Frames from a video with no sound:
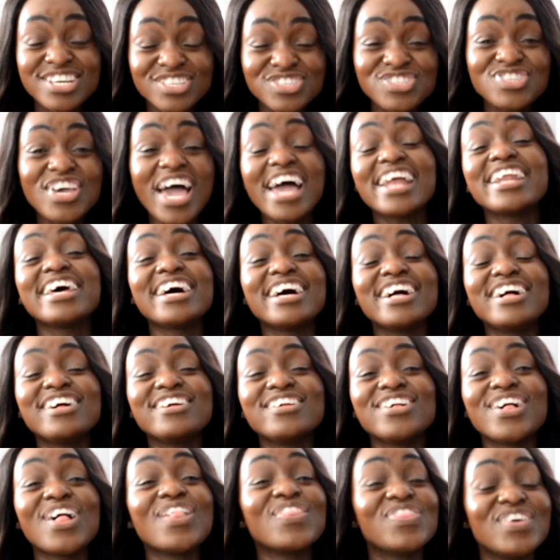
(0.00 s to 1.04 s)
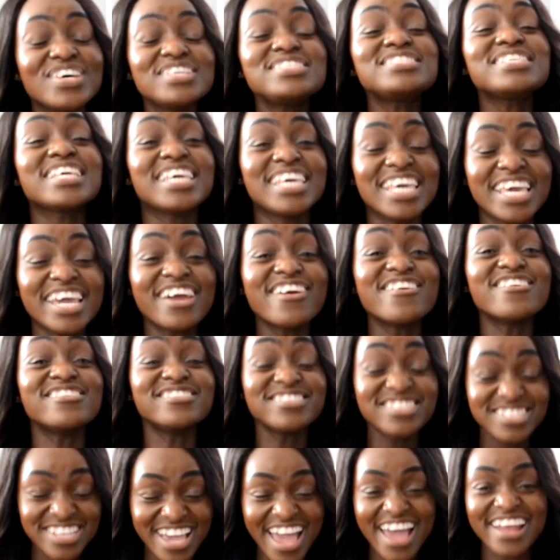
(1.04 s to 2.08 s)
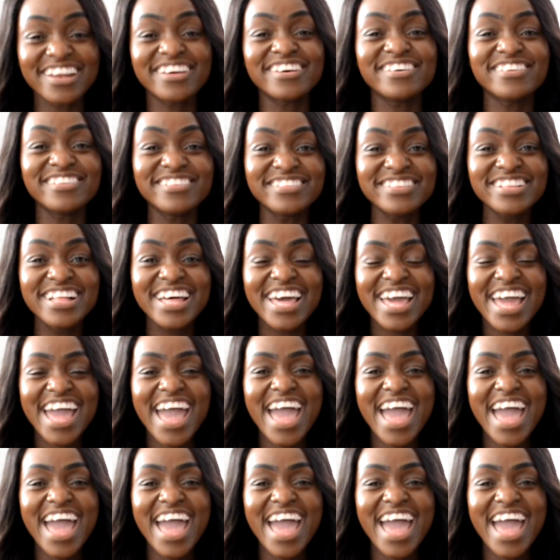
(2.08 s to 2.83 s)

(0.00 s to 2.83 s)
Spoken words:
channel, this here channel,